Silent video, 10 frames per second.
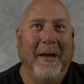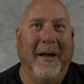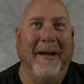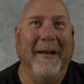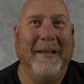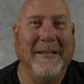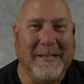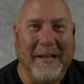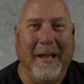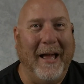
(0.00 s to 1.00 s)

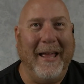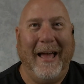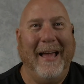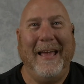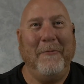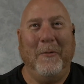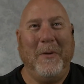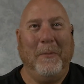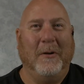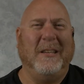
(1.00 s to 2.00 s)
it's I hate when
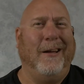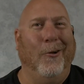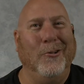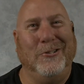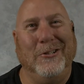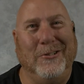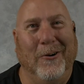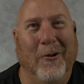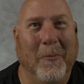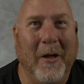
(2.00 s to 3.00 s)
people are like, oh, it's just
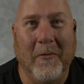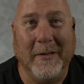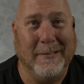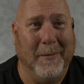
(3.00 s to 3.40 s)
your home office.